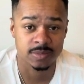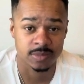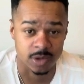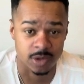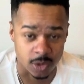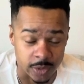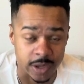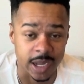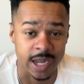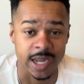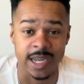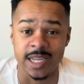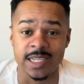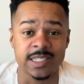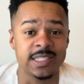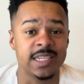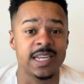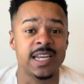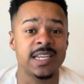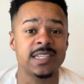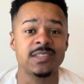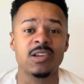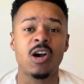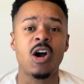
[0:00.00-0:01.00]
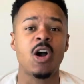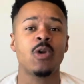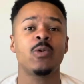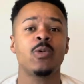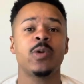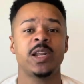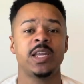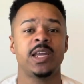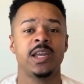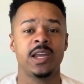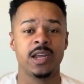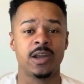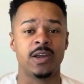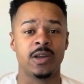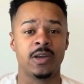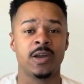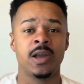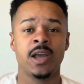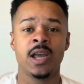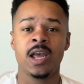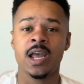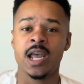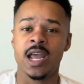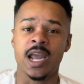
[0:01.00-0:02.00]
Okay, it's it's already here.
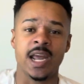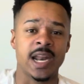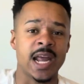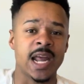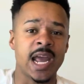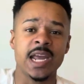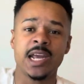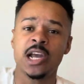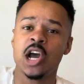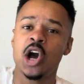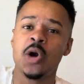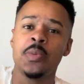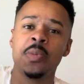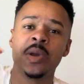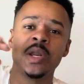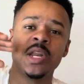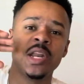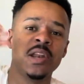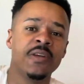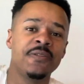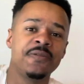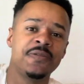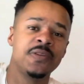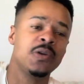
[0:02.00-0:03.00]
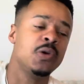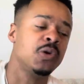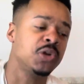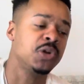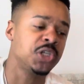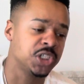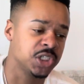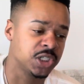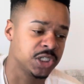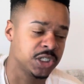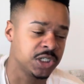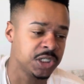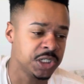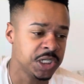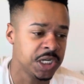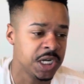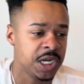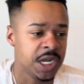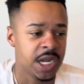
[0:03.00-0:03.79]
It ain't coming in the future.